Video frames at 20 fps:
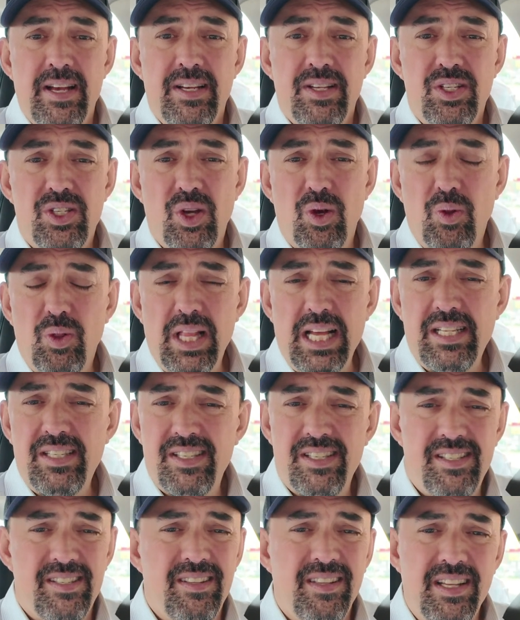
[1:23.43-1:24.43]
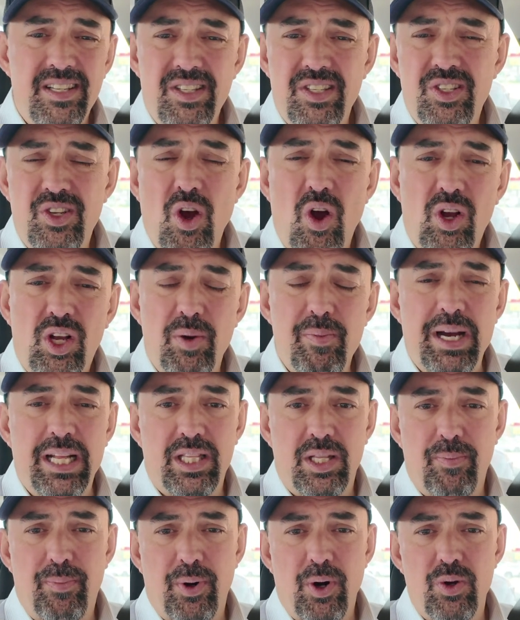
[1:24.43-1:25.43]
So let's talk
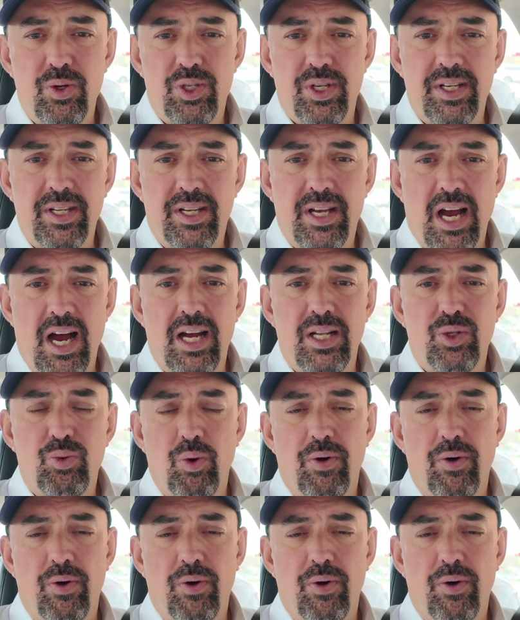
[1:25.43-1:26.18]
about the pros and cons.